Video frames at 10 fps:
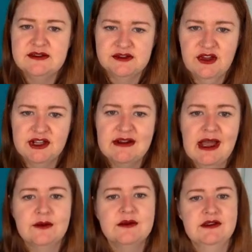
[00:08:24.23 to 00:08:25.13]
trolling
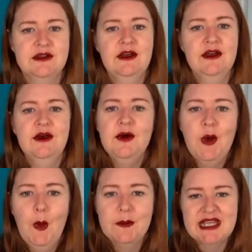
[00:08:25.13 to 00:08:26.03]
around
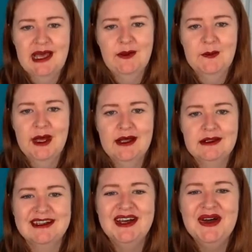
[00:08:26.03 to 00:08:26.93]
up and down the mall